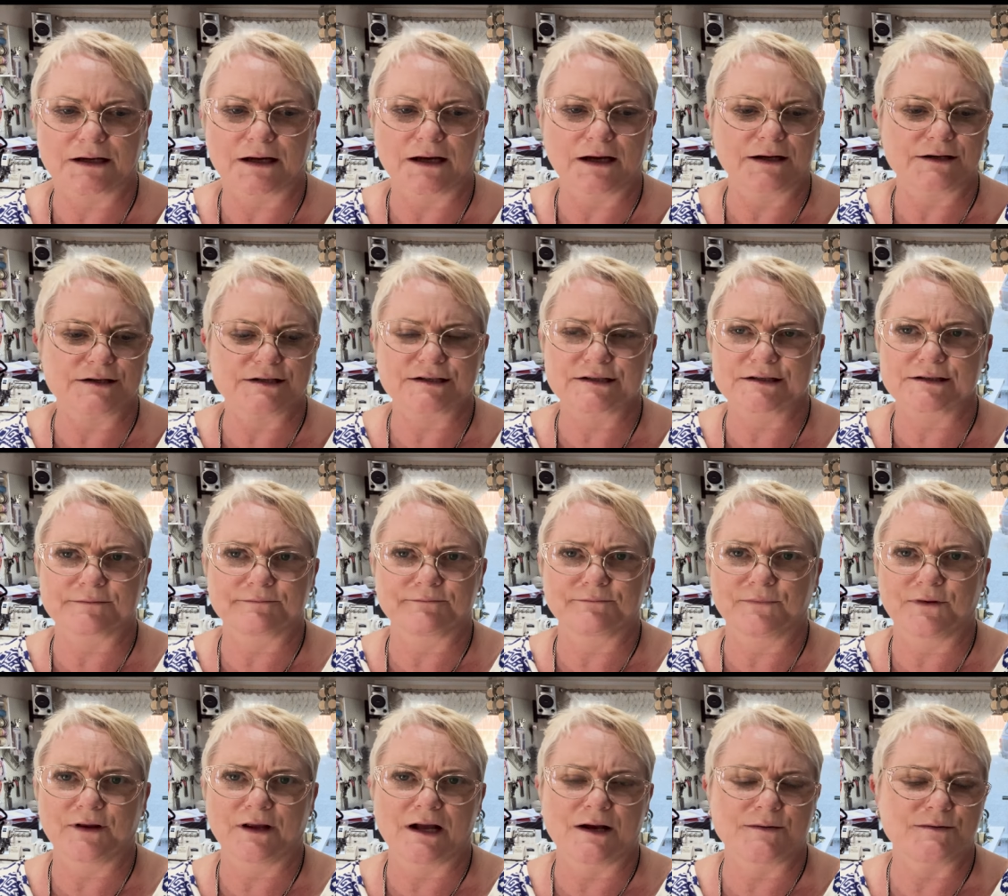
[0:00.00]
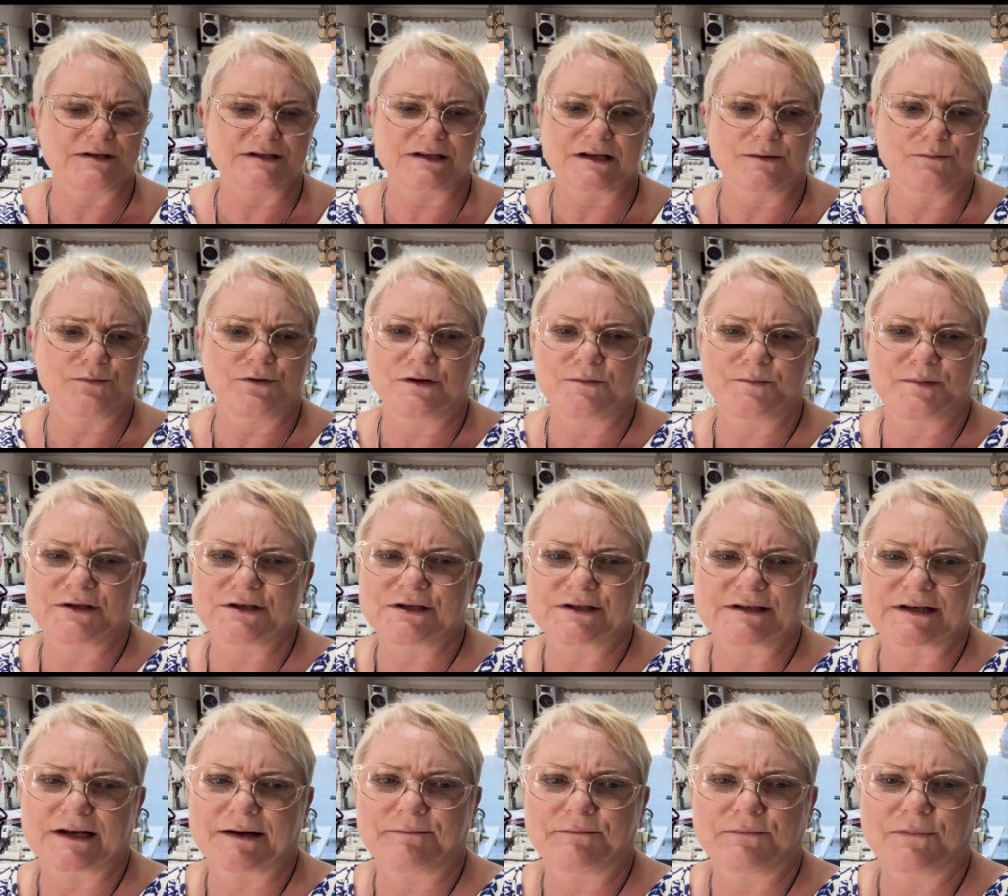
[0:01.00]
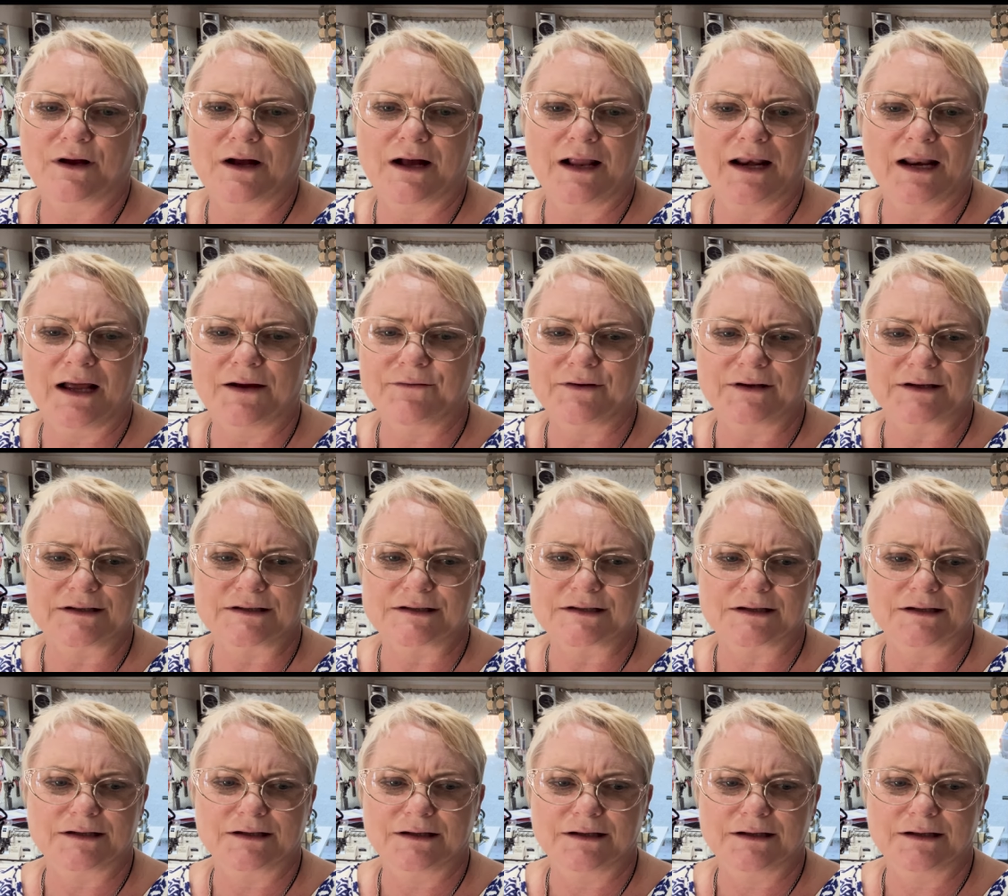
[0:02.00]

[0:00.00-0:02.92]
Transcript: going to put the pictures up. I love it.